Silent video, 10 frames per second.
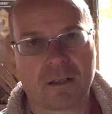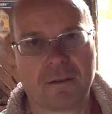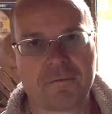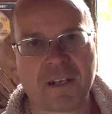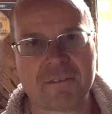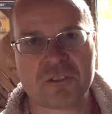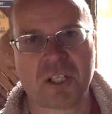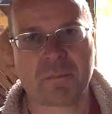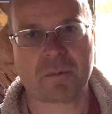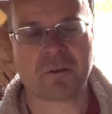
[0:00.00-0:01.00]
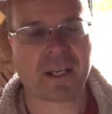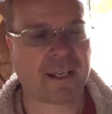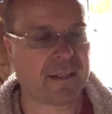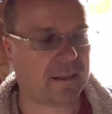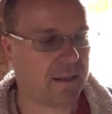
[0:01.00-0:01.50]
5 sheep,
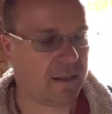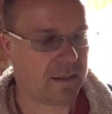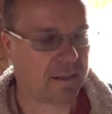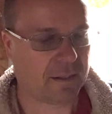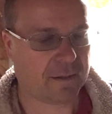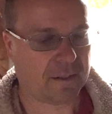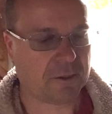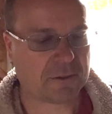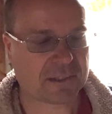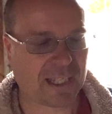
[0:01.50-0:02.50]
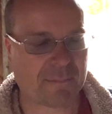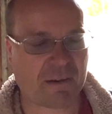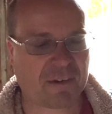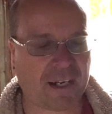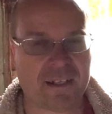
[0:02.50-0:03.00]
okay? The newest lamb
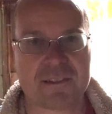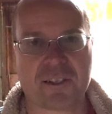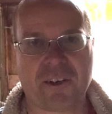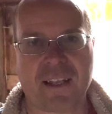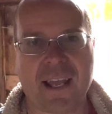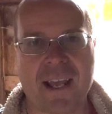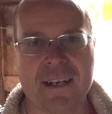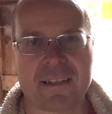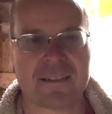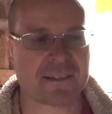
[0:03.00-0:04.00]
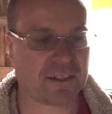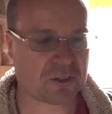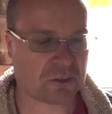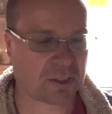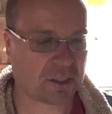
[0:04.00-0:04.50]
I've got, he's already had his
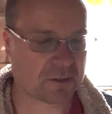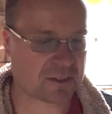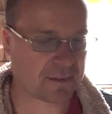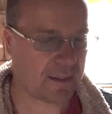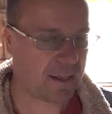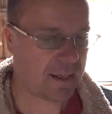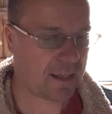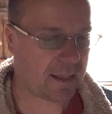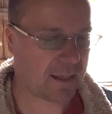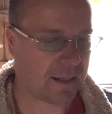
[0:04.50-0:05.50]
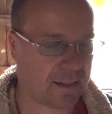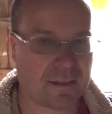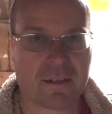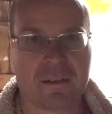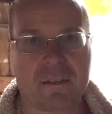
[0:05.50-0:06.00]
initial dose. And
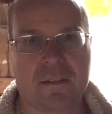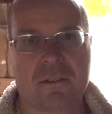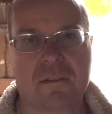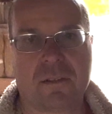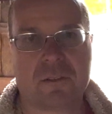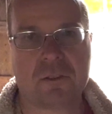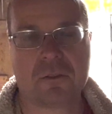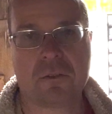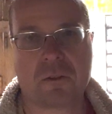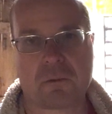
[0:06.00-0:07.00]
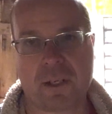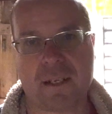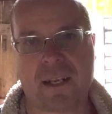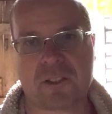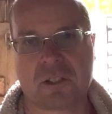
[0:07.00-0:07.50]
the 2-3
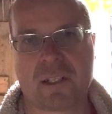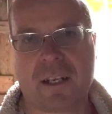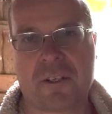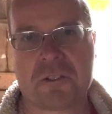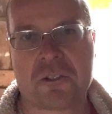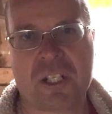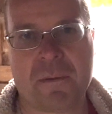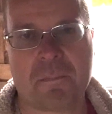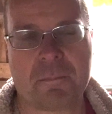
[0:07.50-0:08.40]
actually larger sheep,